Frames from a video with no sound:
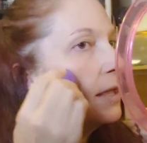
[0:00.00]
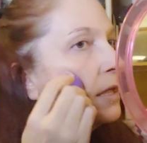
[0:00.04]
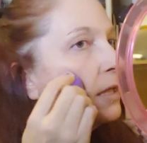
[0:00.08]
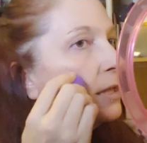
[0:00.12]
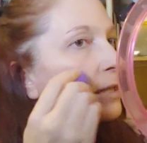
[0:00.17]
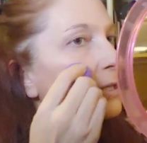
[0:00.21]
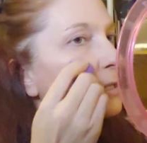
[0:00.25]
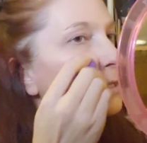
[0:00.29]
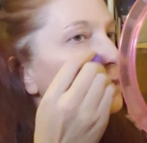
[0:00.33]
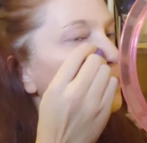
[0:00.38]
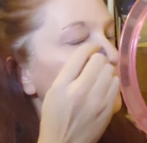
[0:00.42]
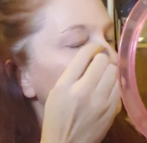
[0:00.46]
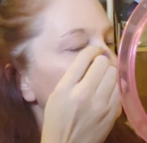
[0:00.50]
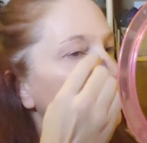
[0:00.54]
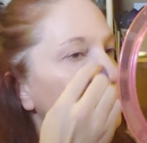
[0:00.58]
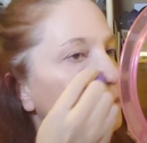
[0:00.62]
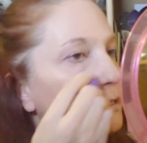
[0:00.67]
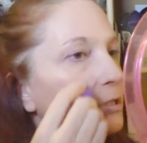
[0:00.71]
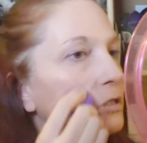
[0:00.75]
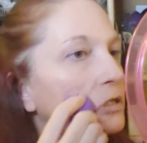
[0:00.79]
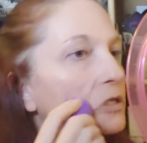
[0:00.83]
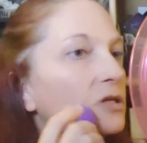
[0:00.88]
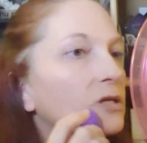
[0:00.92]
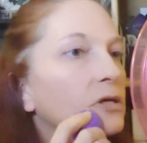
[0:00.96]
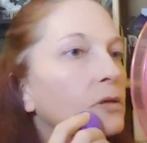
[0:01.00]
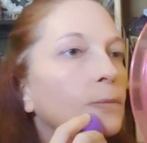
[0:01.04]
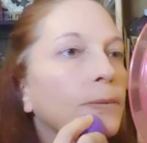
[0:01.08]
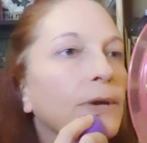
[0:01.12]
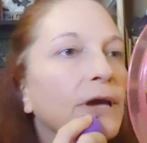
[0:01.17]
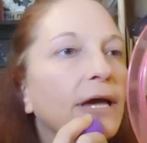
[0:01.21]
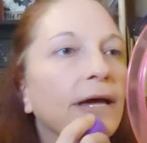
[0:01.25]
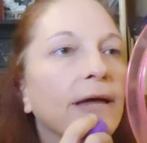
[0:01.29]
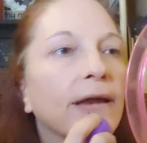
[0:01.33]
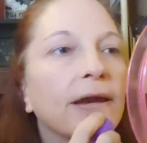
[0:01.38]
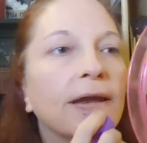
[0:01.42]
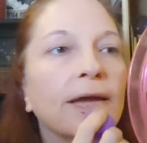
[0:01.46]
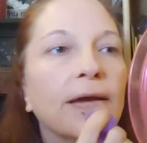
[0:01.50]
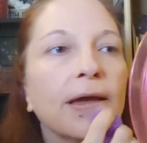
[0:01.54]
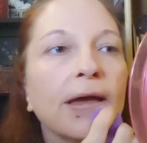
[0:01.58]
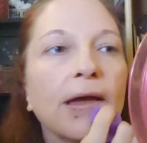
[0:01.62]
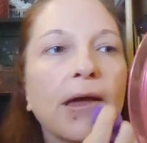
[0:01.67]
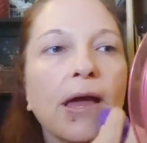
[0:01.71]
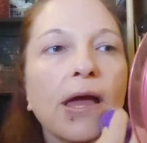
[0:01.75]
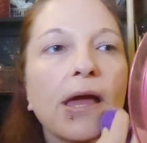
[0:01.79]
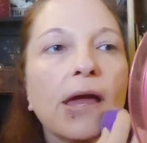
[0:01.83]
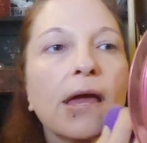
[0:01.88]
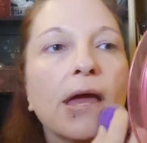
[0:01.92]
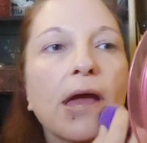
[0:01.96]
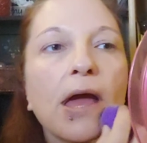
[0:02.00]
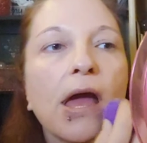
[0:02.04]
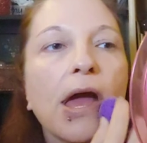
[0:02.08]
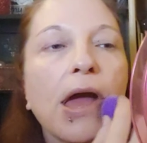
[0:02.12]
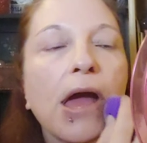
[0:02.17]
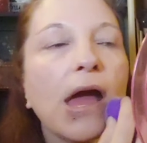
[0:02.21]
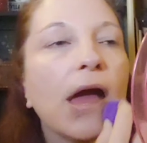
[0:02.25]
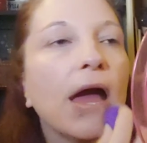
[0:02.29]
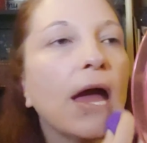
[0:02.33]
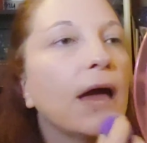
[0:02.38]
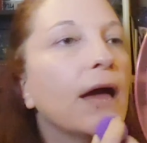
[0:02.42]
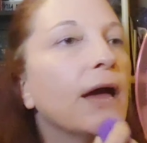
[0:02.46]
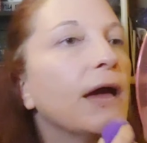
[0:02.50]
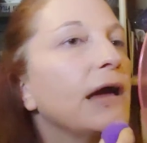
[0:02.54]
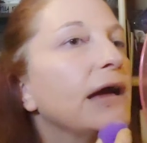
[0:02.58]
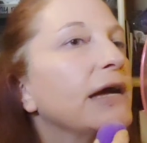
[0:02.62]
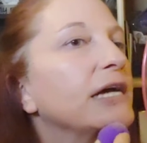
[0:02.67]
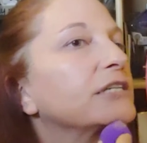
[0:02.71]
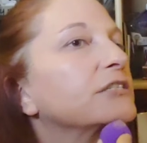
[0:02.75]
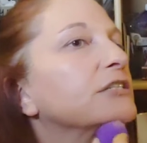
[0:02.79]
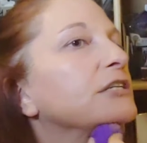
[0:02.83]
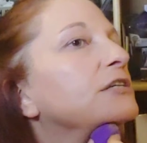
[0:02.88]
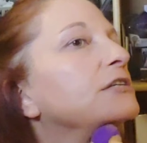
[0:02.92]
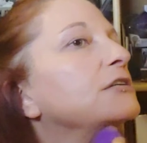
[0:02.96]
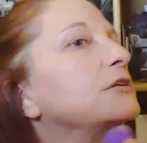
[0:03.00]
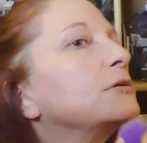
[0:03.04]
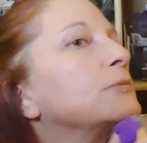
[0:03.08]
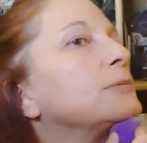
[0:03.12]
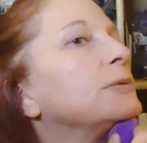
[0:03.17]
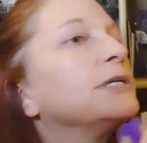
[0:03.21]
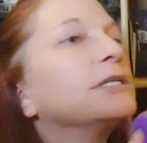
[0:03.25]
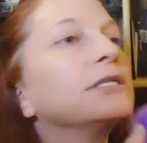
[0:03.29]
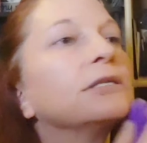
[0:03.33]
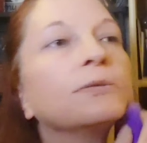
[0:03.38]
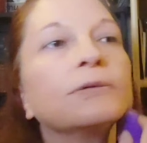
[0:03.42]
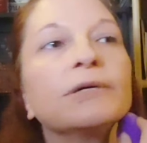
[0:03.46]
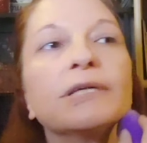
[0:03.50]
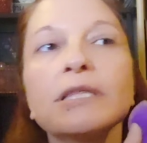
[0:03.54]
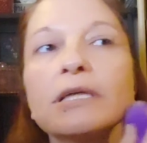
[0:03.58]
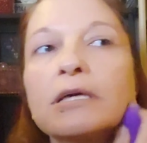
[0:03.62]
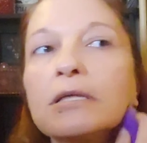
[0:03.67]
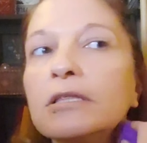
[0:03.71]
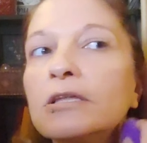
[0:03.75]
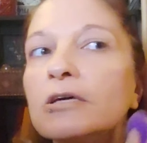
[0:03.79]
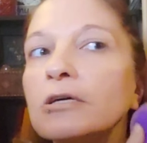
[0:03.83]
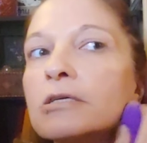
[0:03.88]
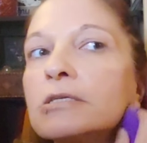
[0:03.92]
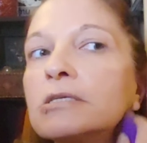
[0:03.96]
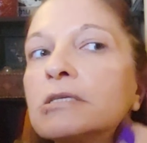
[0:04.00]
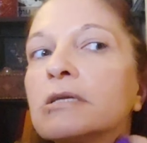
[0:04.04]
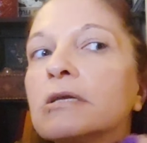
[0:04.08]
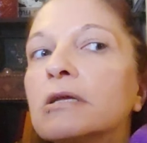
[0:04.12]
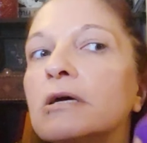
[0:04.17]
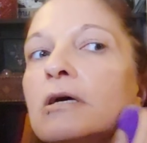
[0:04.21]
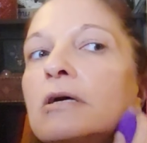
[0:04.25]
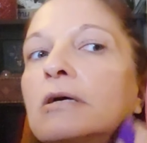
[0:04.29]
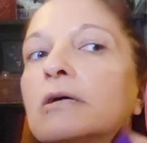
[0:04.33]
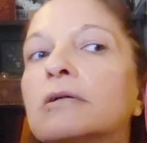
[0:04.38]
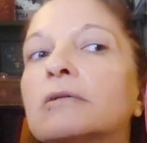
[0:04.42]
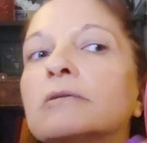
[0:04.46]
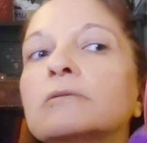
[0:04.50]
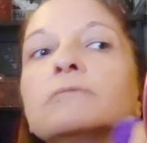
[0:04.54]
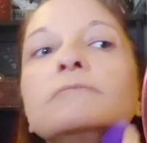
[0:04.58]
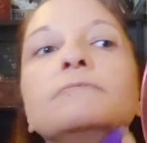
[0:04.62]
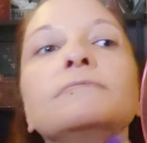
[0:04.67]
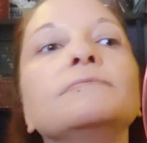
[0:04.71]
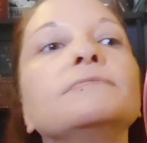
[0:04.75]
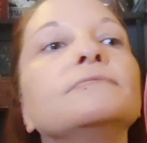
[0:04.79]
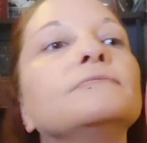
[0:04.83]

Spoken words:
Yeah, that doesn't look too bad. I actually don't mind the way that looks at all.